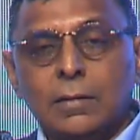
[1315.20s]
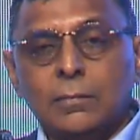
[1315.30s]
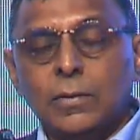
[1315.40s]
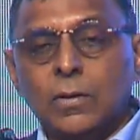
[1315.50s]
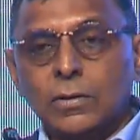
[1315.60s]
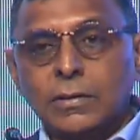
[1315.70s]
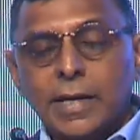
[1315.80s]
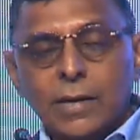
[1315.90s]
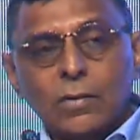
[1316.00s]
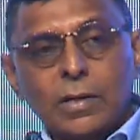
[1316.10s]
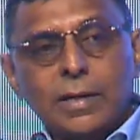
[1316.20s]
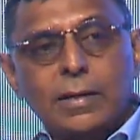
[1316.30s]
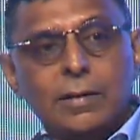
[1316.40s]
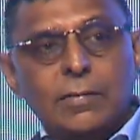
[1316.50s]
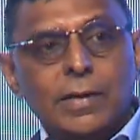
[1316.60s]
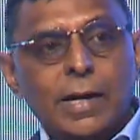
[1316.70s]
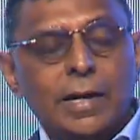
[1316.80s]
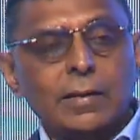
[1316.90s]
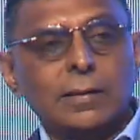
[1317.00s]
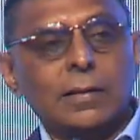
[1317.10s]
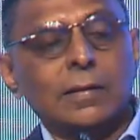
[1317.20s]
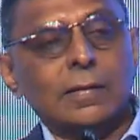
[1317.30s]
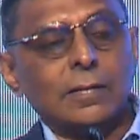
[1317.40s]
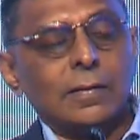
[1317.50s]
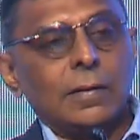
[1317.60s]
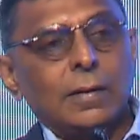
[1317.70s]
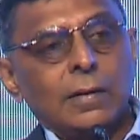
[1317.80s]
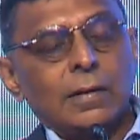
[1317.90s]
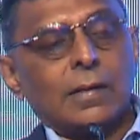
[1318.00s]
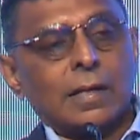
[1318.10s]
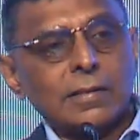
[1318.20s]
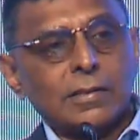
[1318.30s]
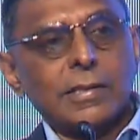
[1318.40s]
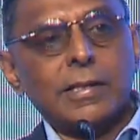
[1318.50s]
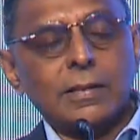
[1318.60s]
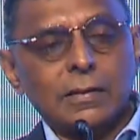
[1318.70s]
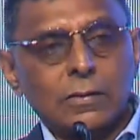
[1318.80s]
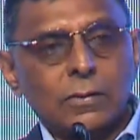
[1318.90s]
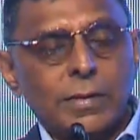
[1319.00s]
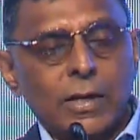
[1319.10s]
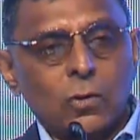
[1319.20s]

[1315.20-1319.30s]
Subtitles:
because then only we had the currency to take